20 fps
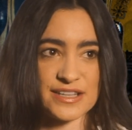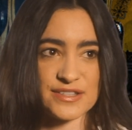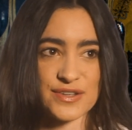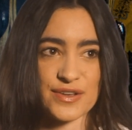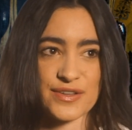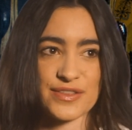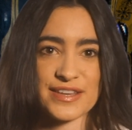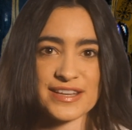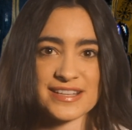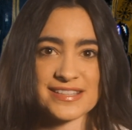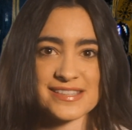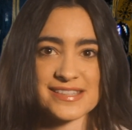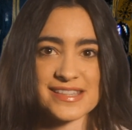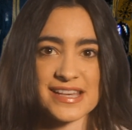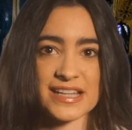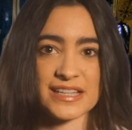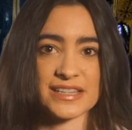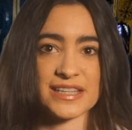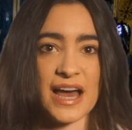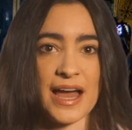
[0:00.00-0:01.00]
so things
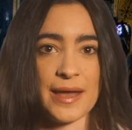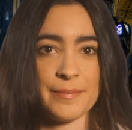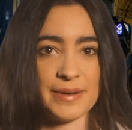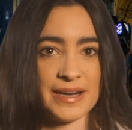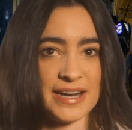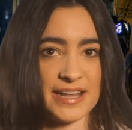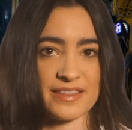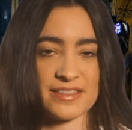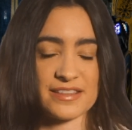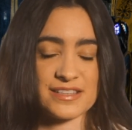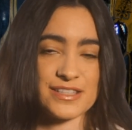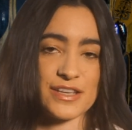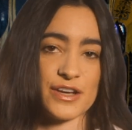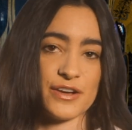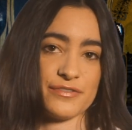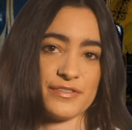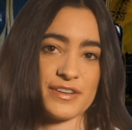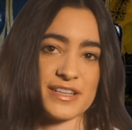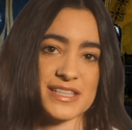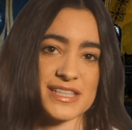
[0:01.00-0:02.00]
that lie beneath the
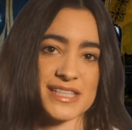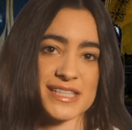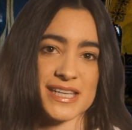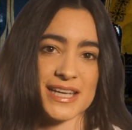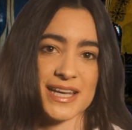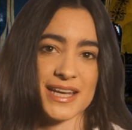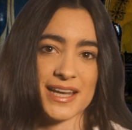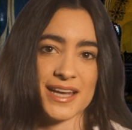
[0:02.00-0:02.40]
surface.